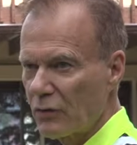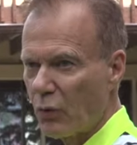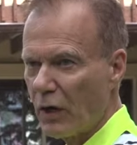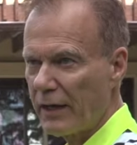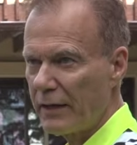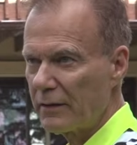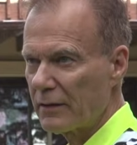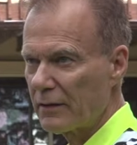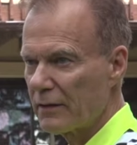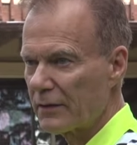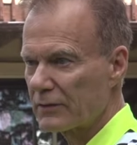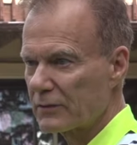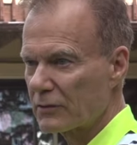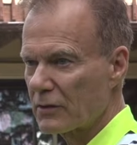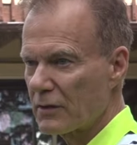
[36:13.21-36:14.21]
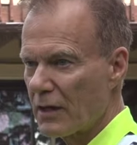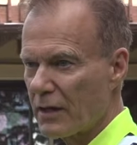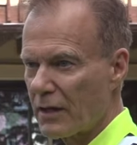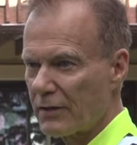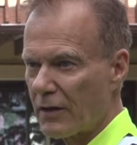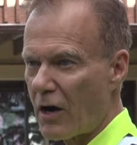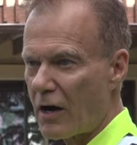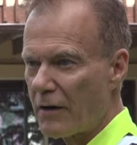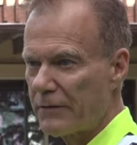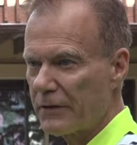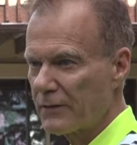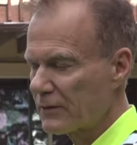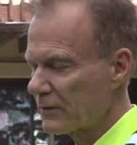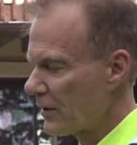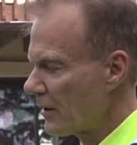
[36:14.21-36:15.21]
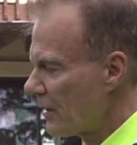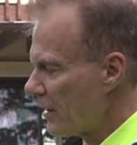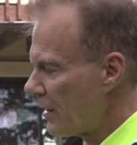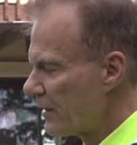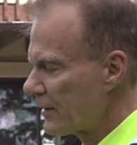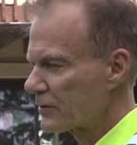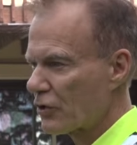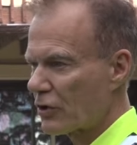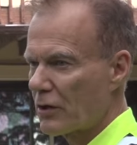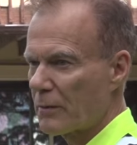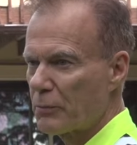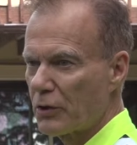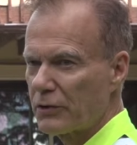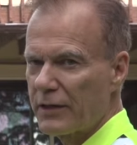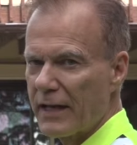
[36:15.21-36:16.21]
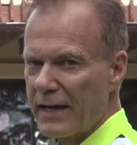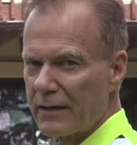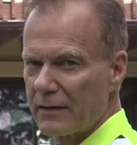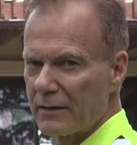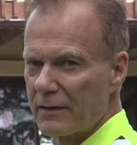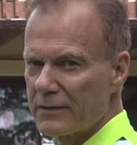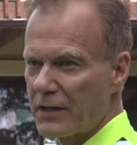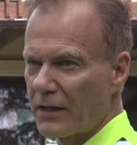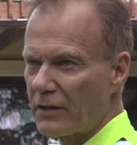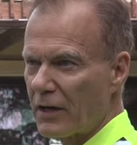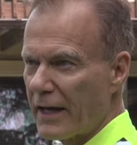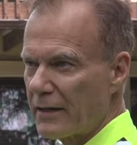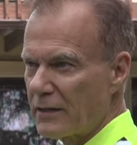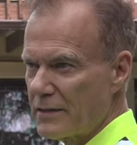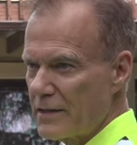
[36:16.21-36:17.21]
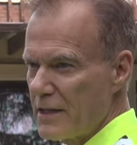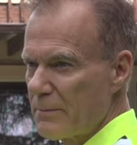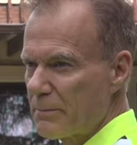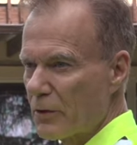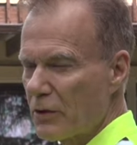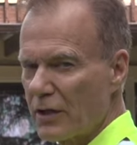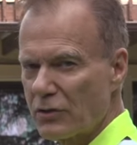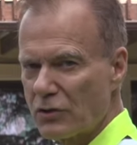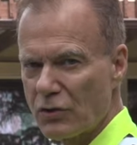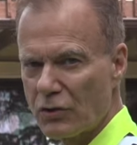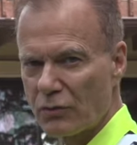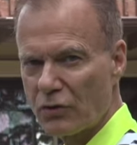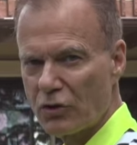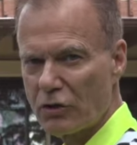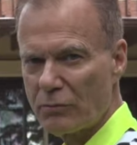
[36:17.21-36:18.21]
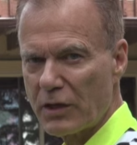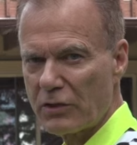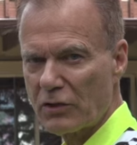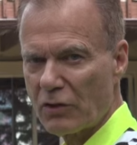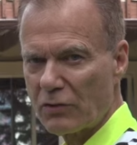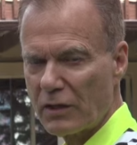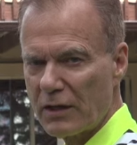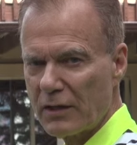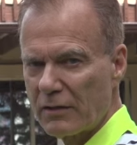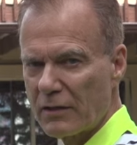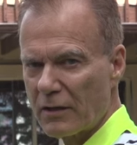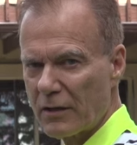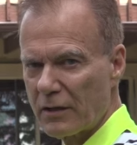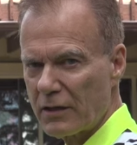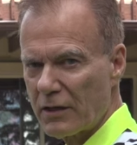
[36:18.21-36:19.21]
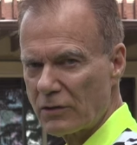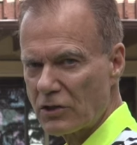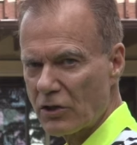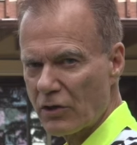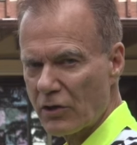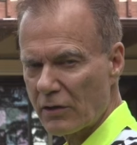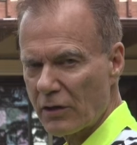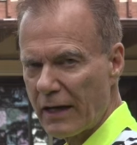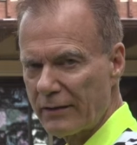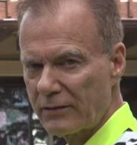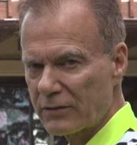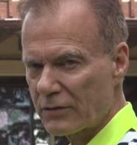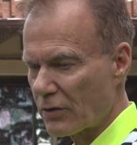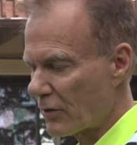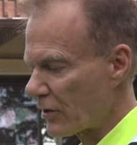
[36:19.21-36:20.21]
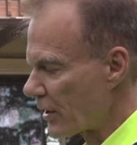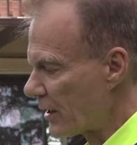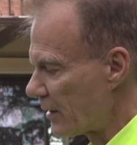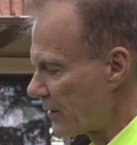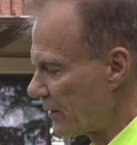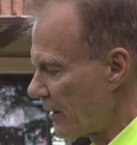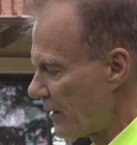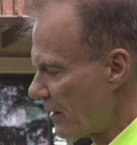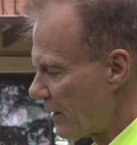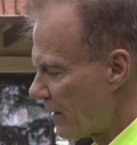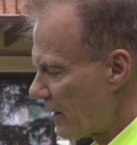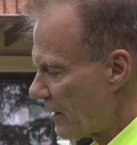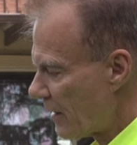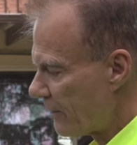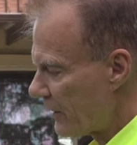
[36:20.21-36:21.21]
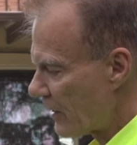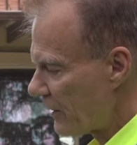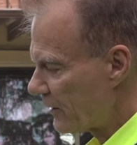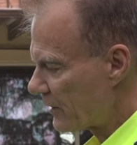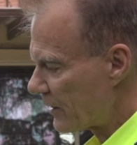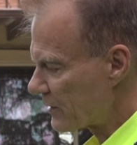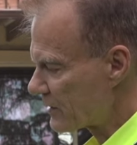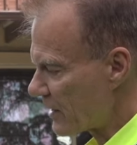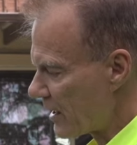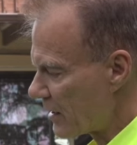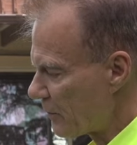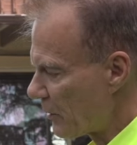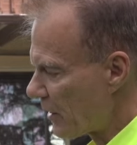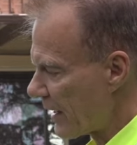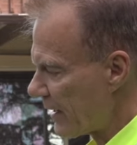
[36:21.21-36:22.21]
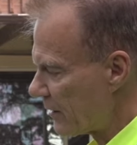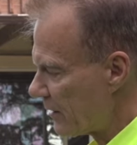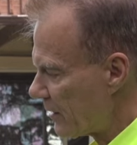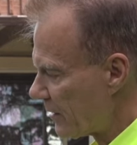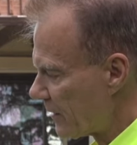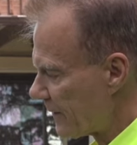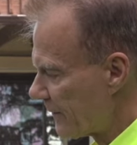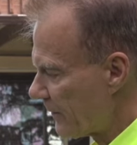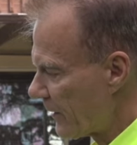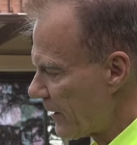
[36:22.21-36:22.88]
white, it's in an office, it's going to put that sunlight deeper into the room. You don't need interior lights turned on. A very sustainable idea.